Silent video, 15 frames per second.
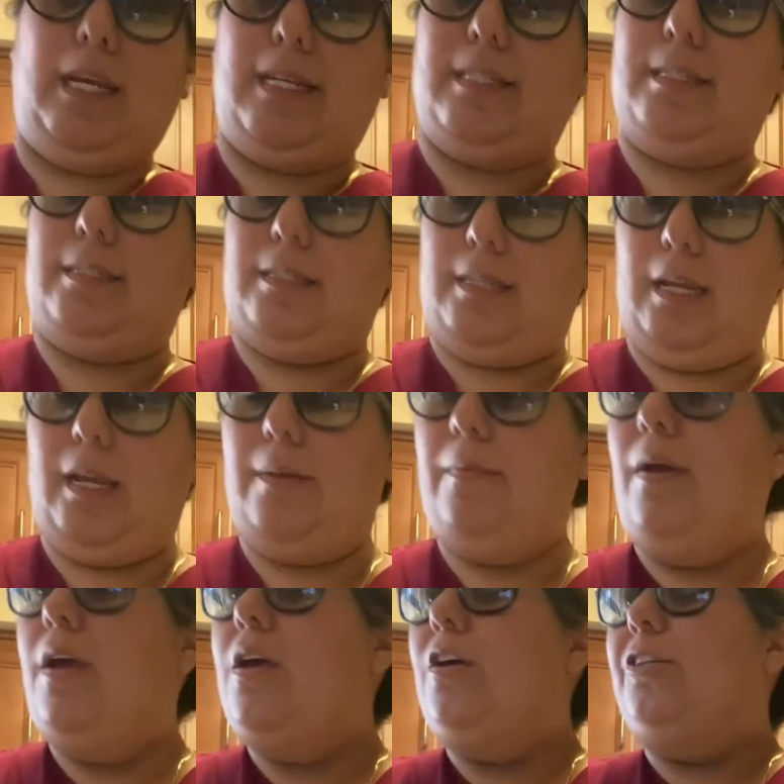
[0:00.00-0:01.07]
steam,
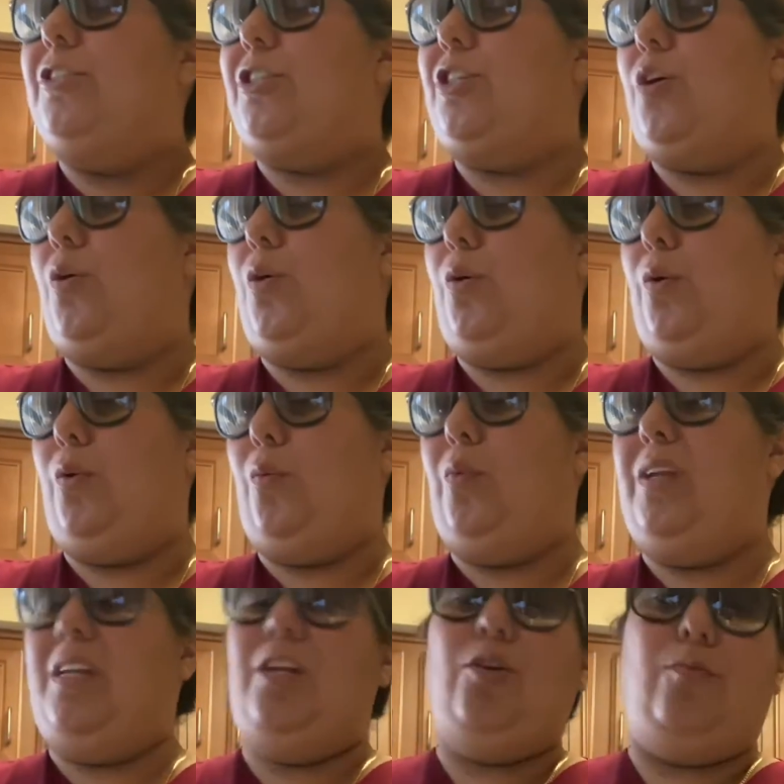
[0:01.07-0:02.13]
so we
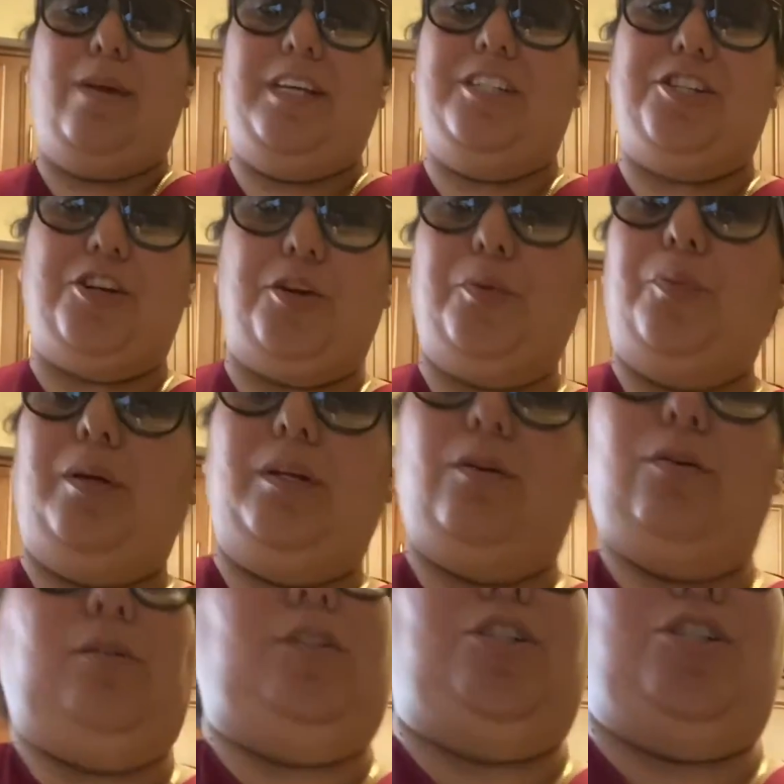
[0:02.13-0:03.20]
need to make sure we
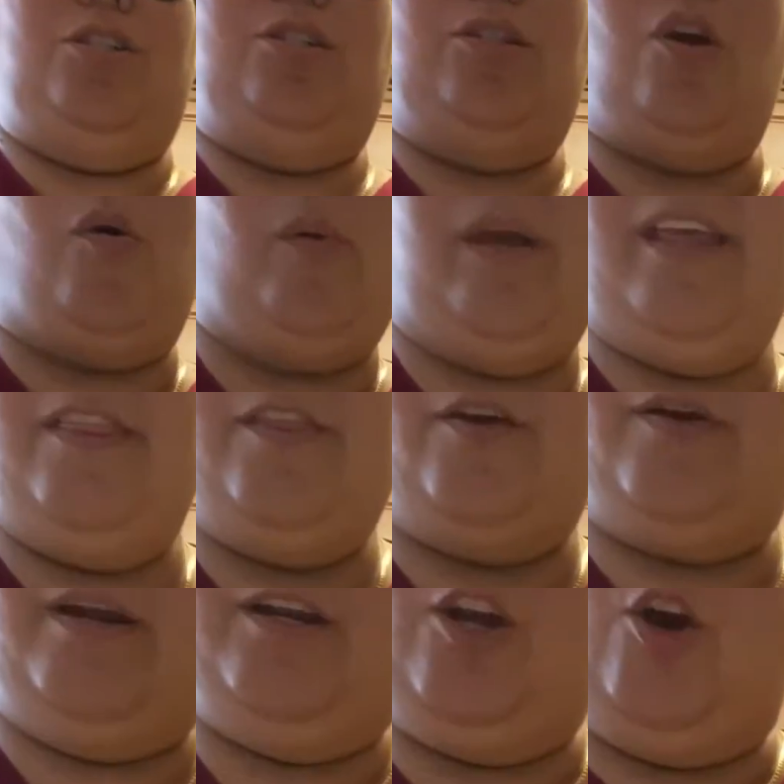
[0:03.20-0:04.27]
don't just go in there
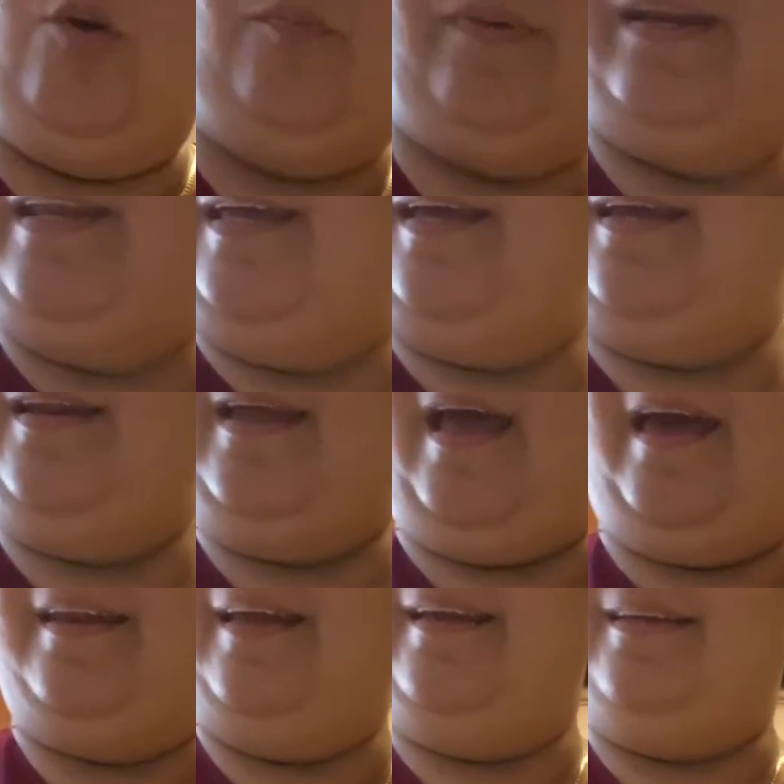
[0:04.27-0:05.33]
and open it at
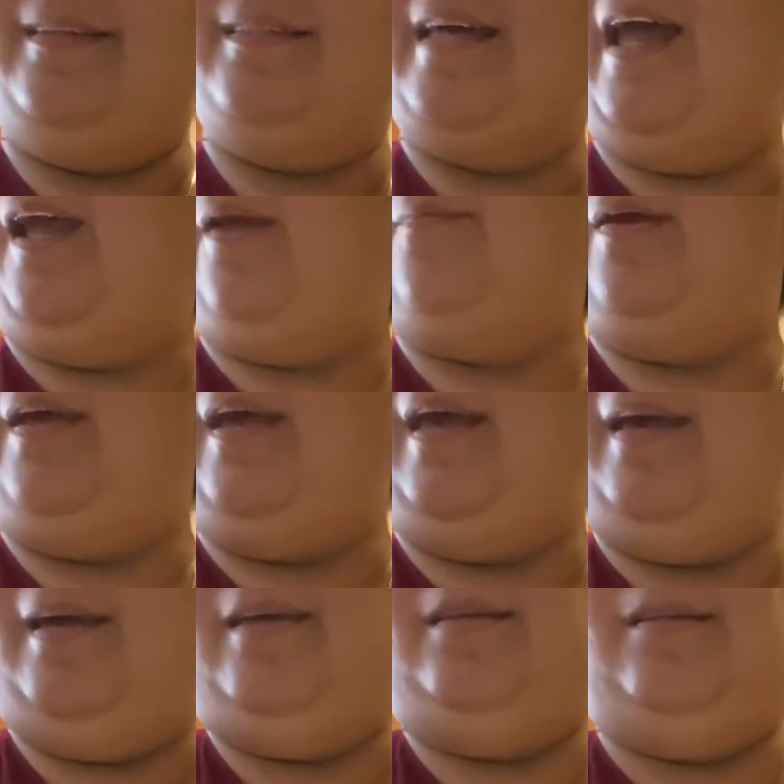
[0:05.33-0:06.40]
any time
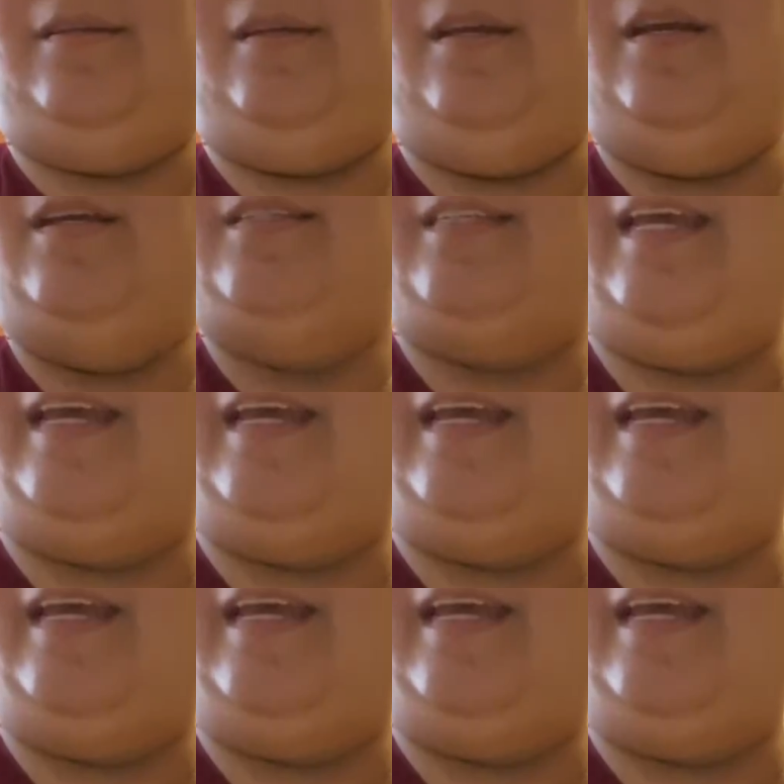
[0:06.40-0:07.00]
and take